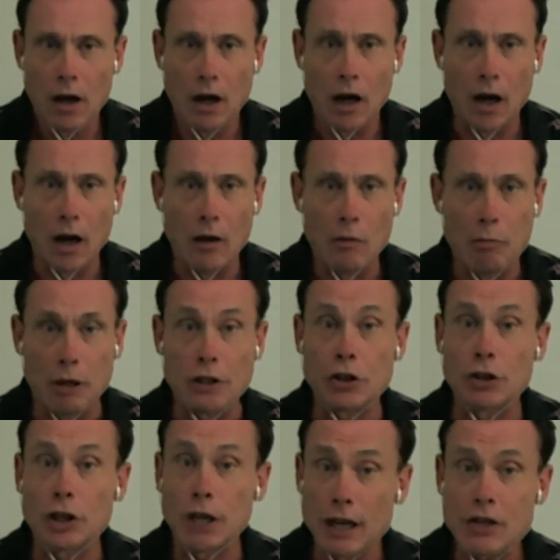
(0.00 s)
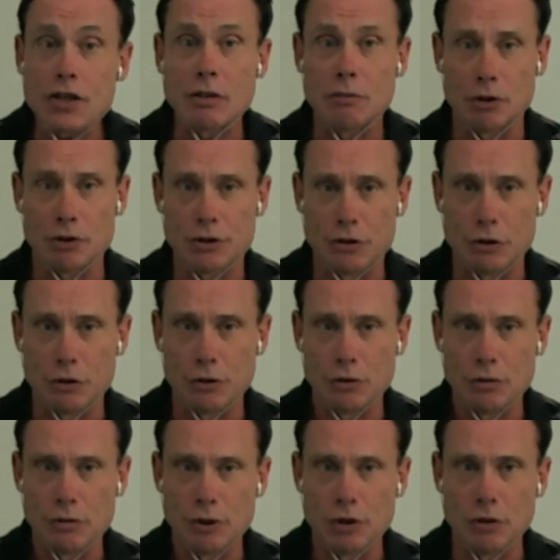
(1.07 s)
Uh, but your customers do.
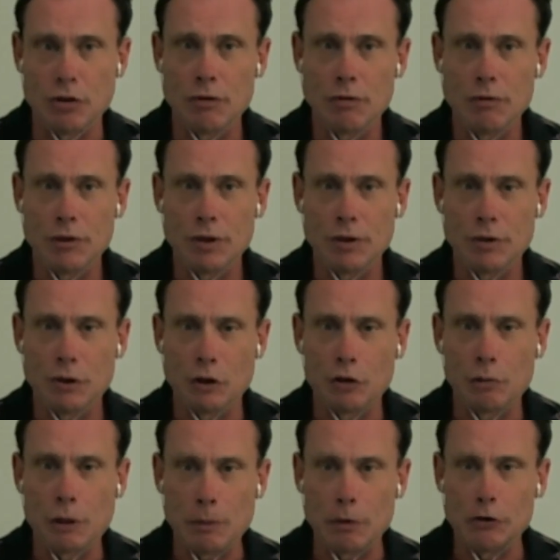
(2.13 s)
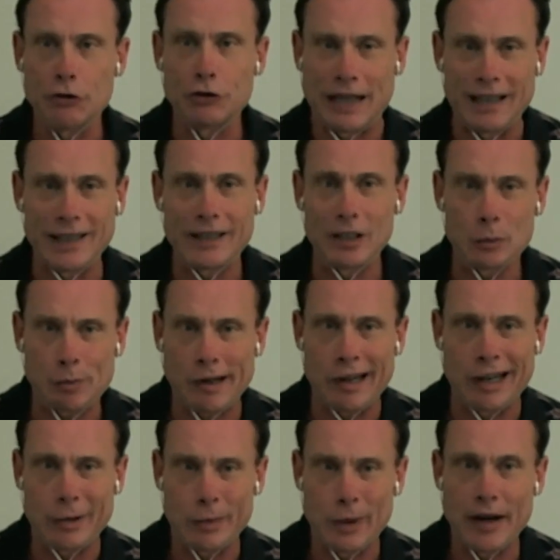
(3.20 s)
Your the, those people selling your
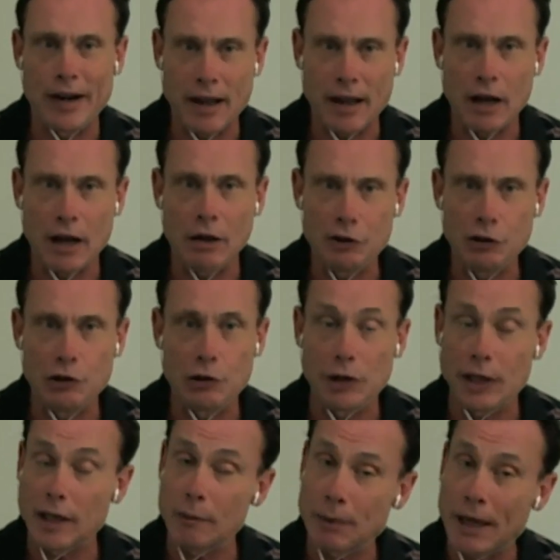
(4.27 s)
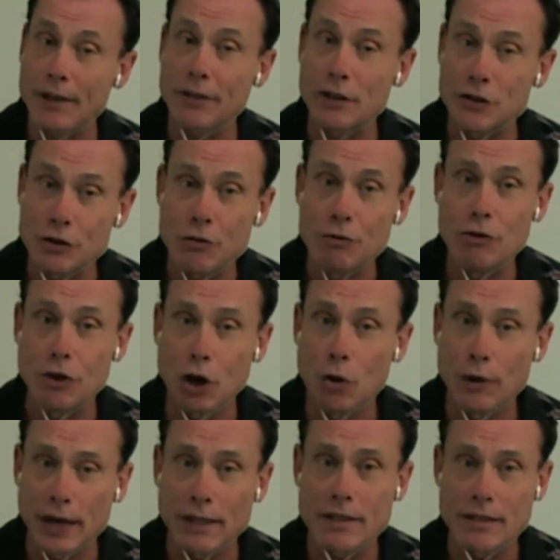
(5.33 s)
product right now do, and I bet that you know
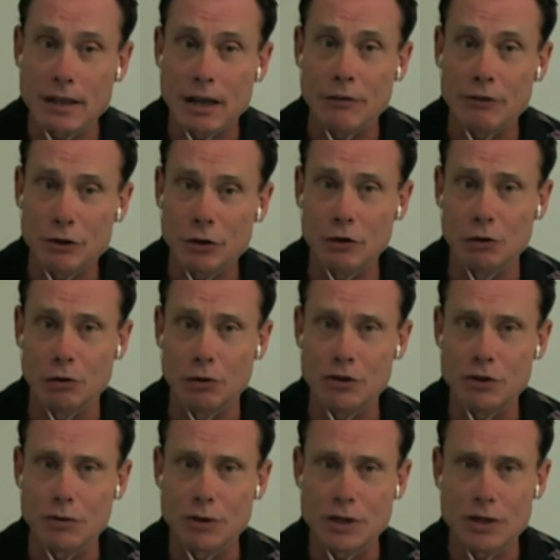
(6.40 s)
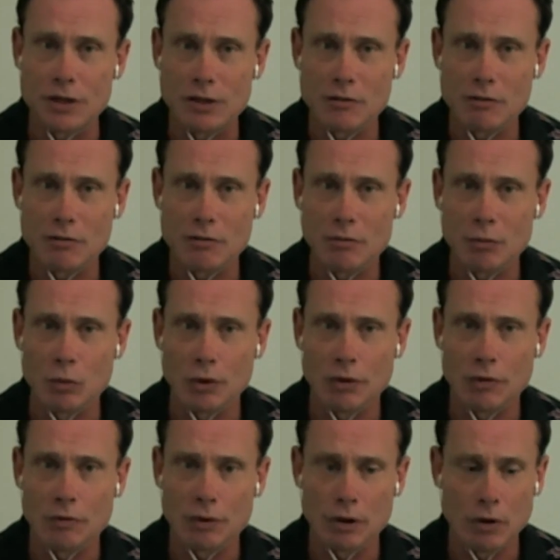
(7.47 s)
that stuff too. It's the reason this
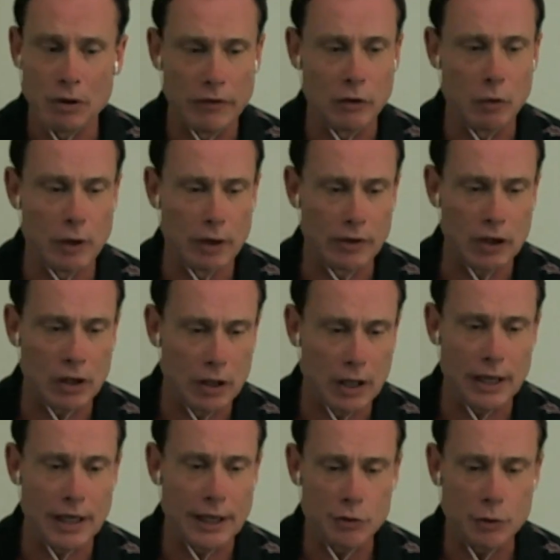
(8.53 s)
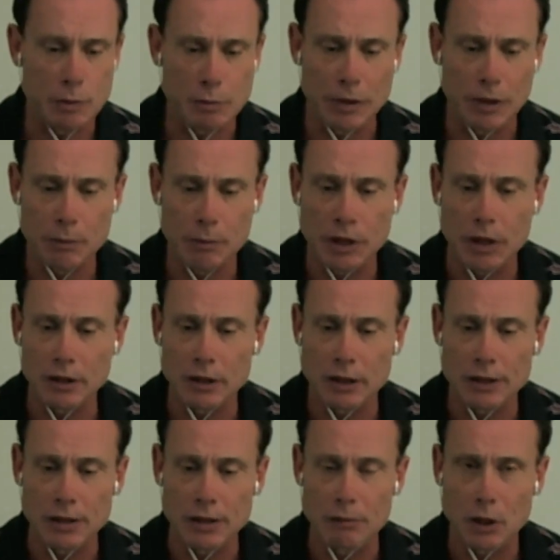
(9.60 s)
with you know, every one of our clients, we bring them in on
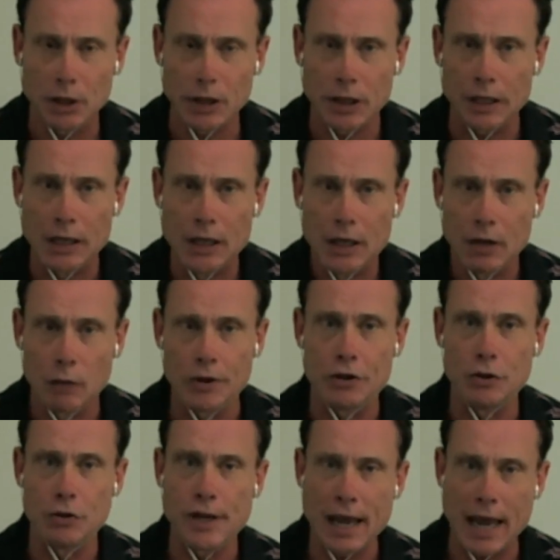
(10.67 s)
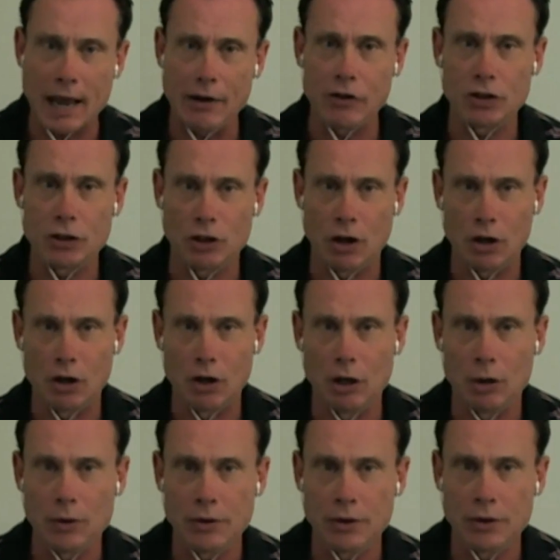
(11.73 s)
content marketing, we do the avatar
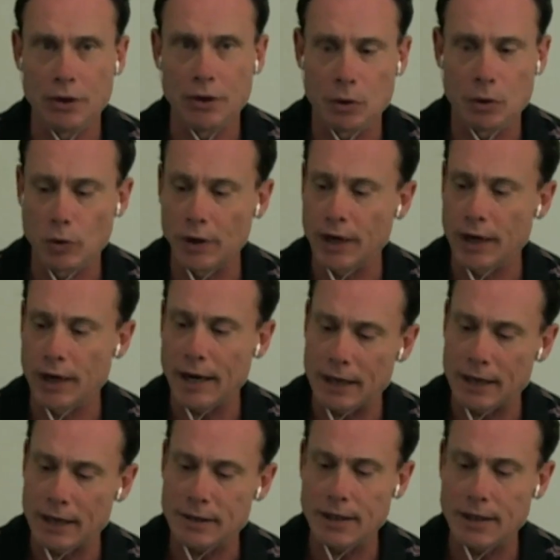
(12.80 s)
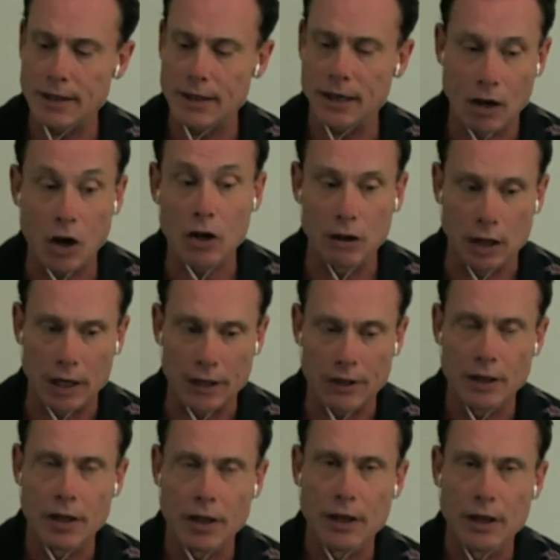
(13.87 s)
call with them. And we're going to ask that our
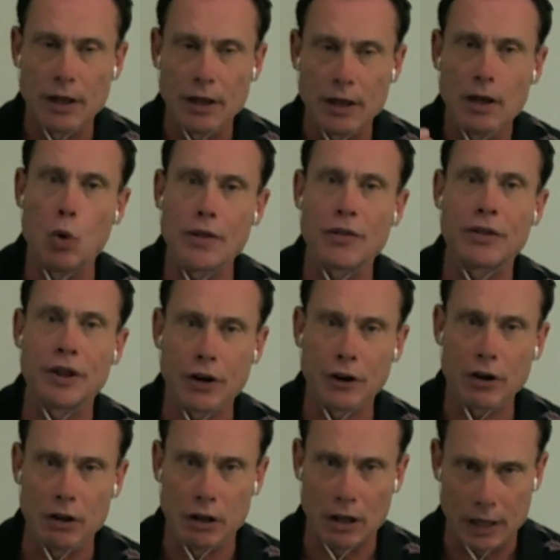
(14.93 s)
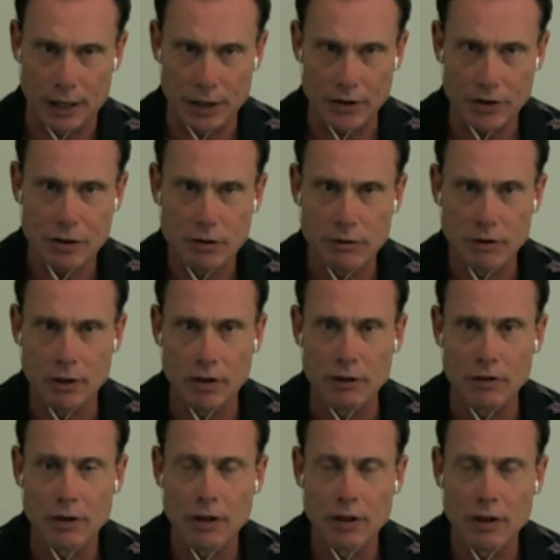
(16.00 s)
client what their clients, you
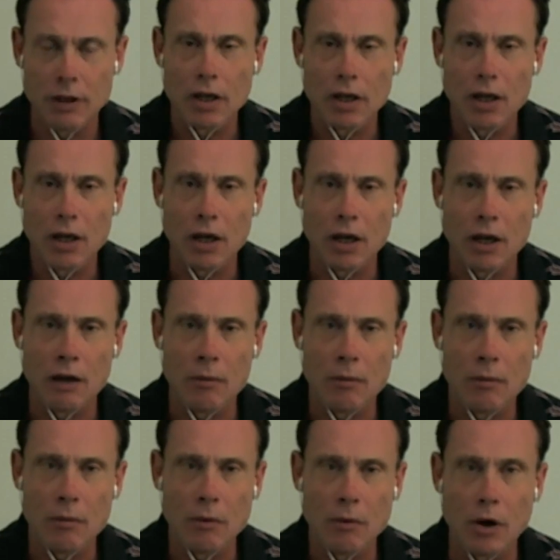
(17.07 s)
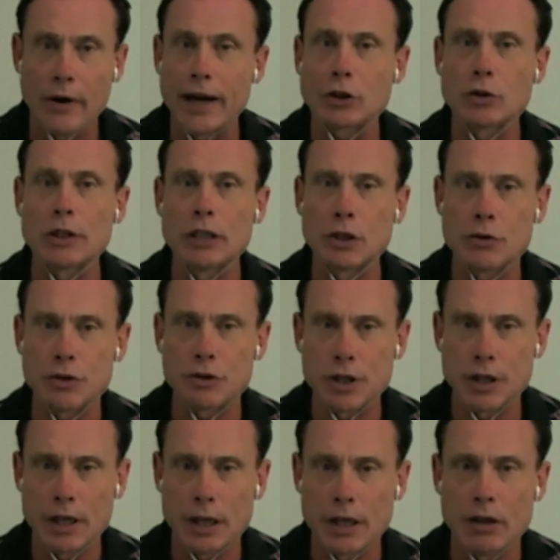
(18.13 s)
know, um, are actually
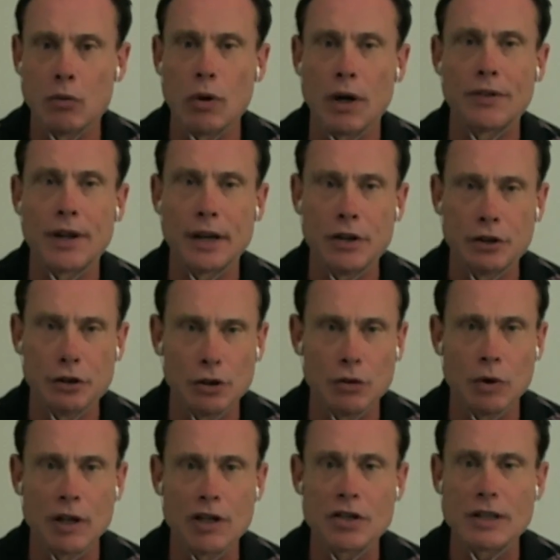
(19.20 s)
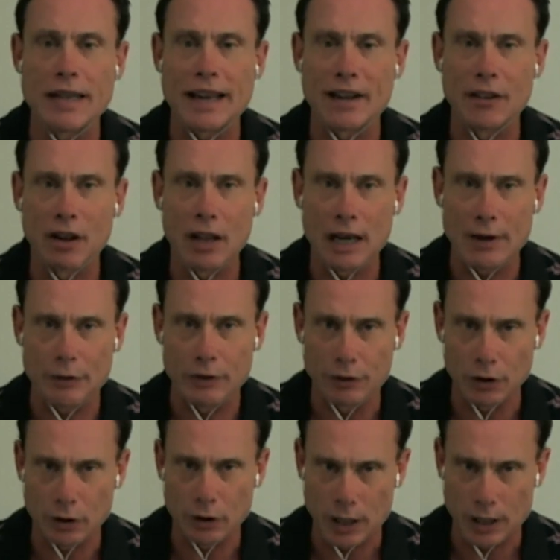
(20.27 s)
interested in, what they do, what does a day in the life of
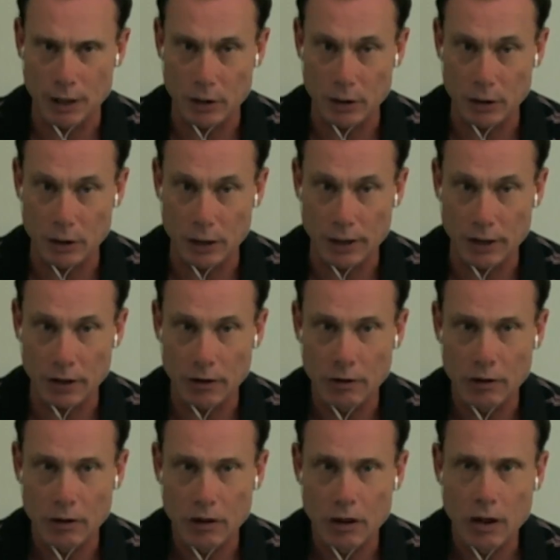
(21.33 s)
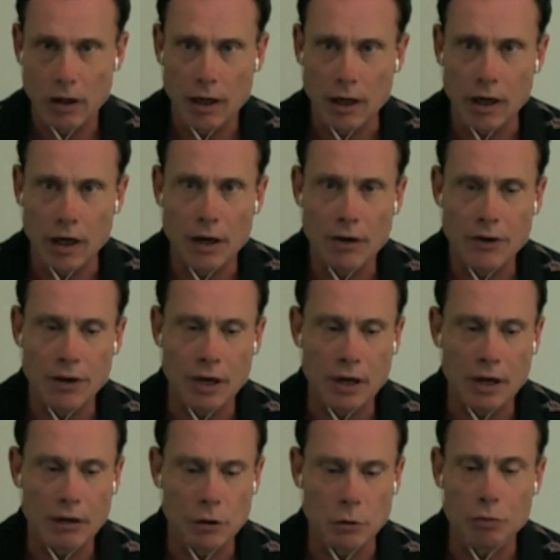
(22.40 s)
your client look like. And
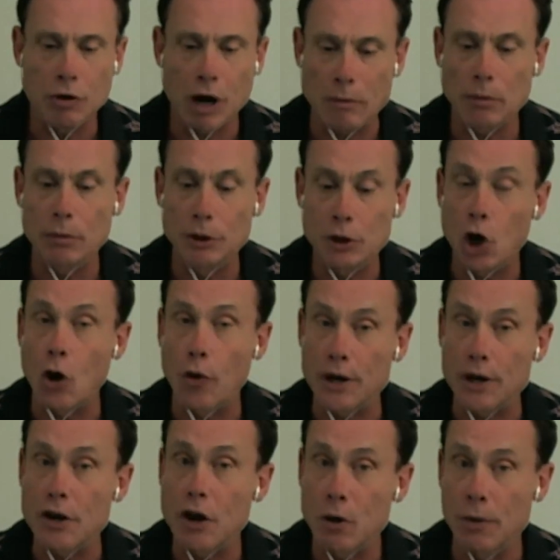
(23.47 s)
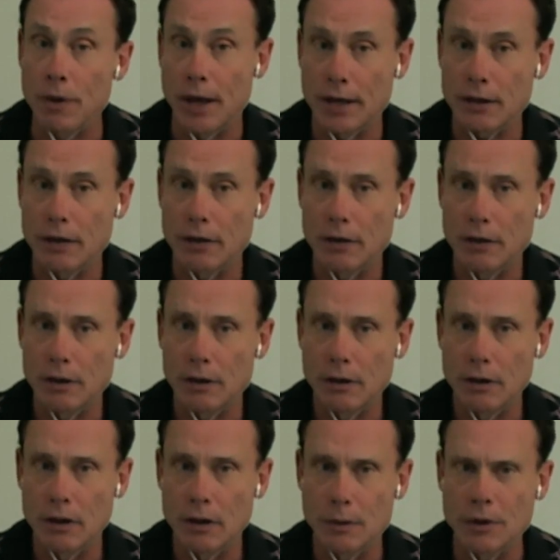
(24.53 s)
uh, you probably already know that.
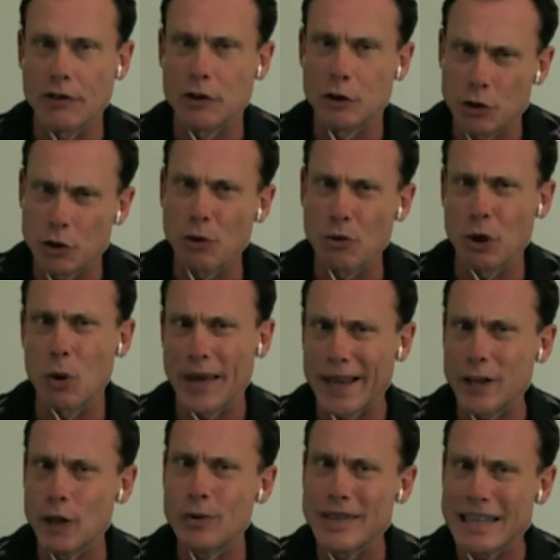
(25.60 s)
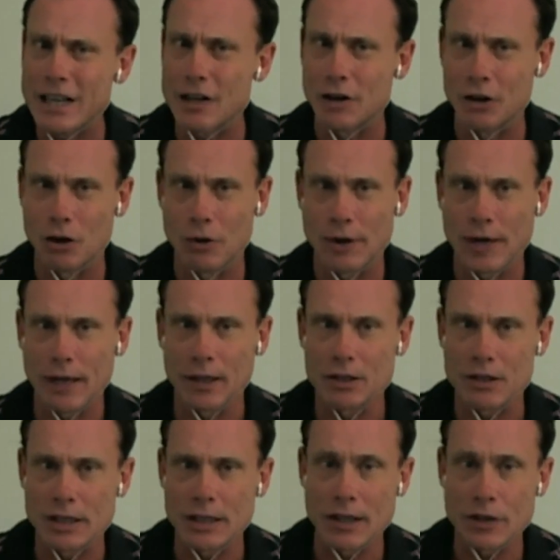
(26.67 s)
And if you don't know that, you need to know that
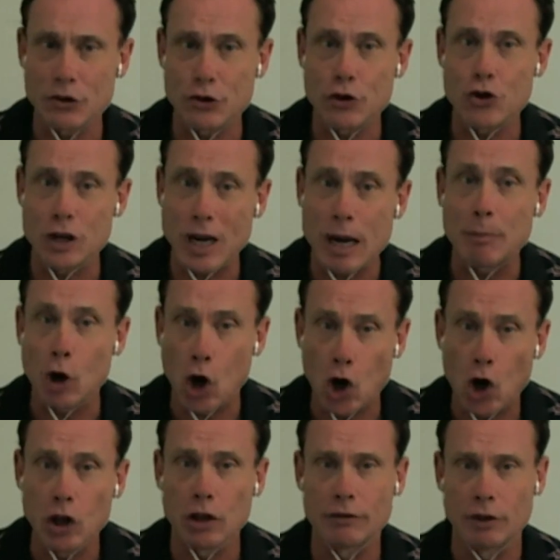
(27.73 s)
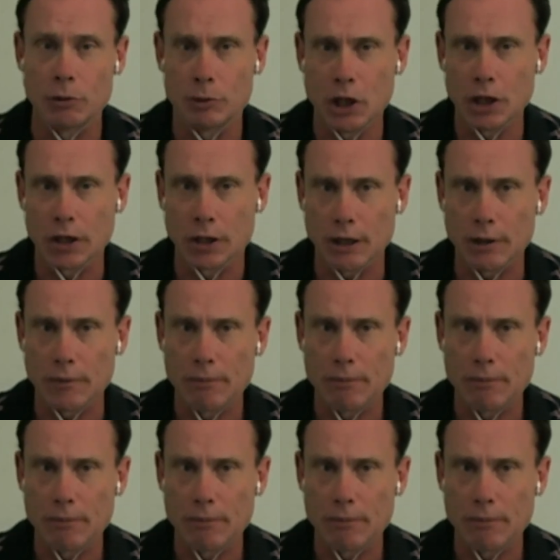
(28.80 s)
because it has to shape all of your marketing.